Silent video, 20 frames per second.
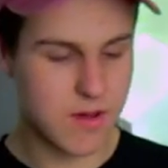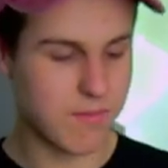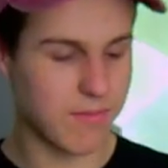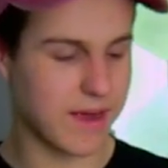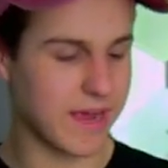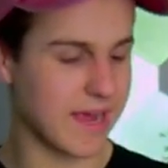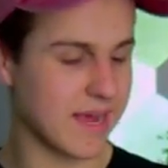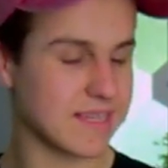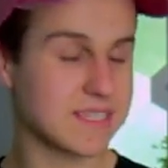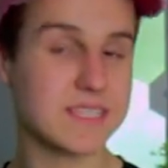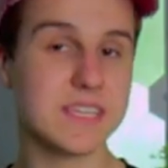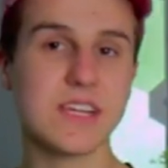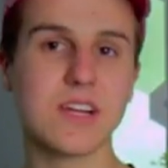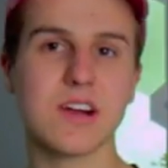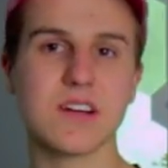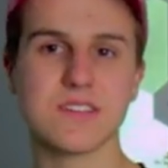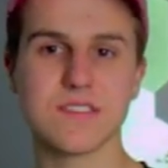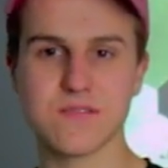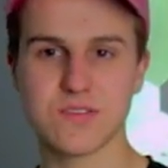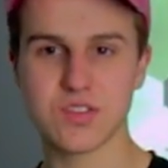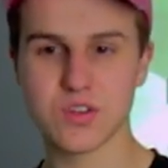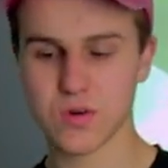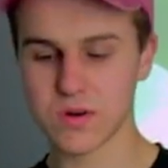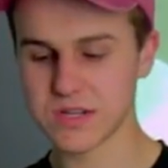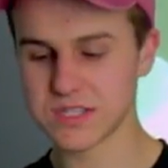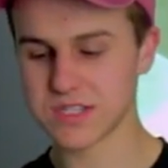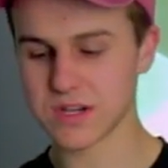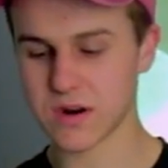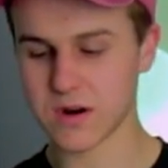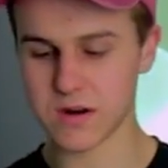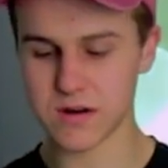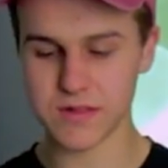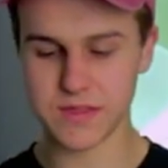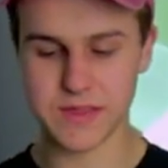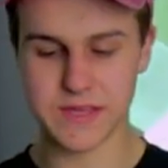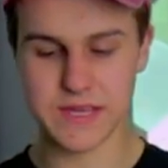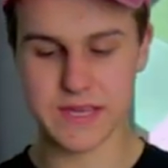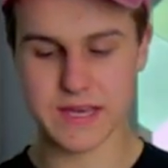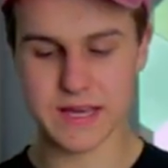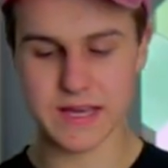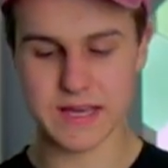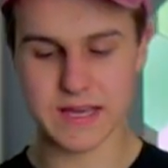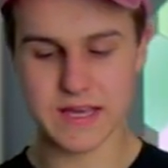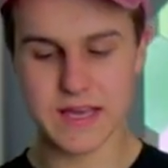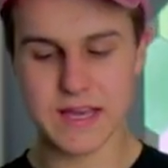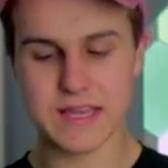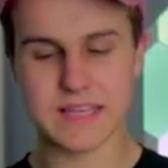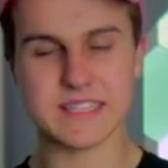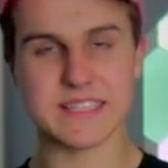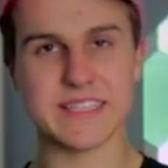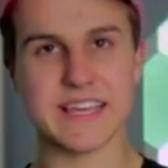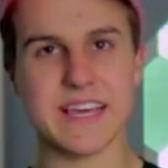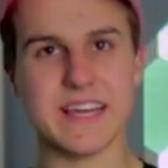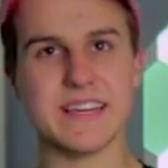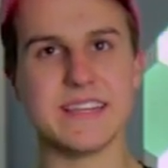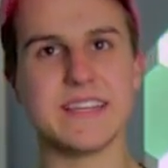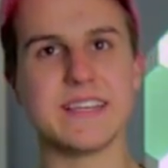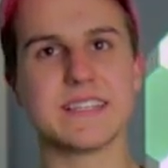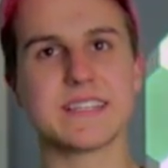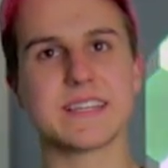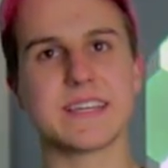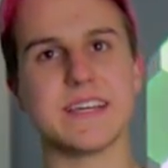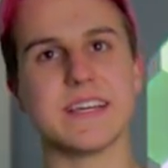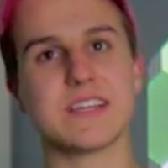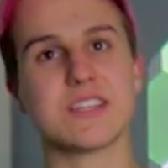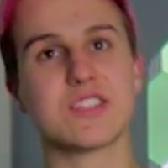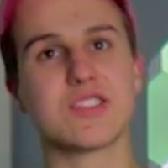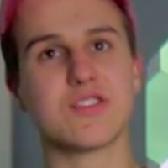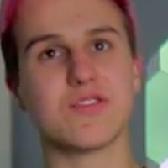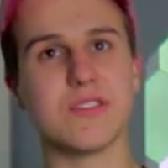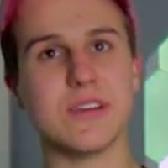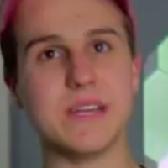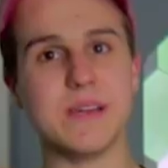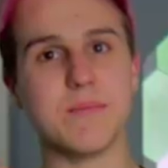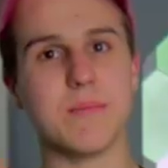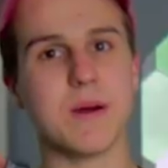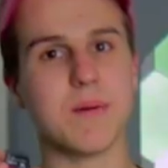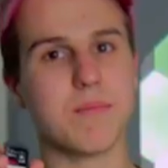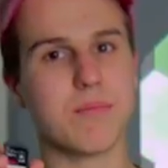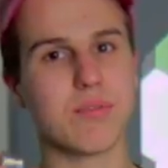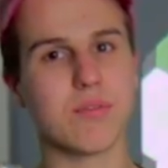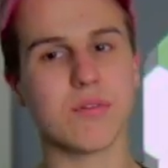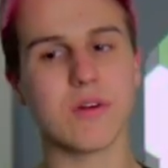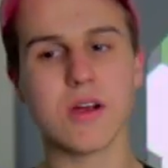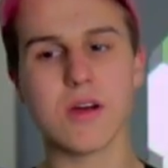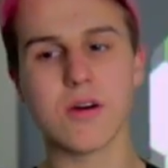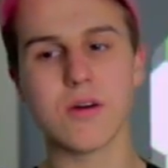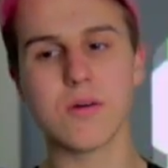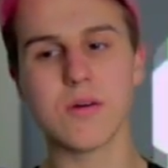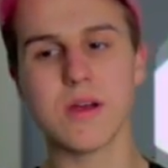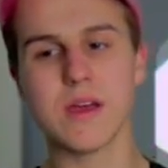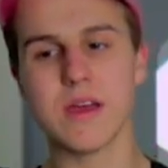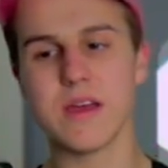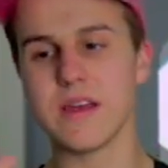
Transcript: My SD cards of choice are the SanDisk Extreme Pro.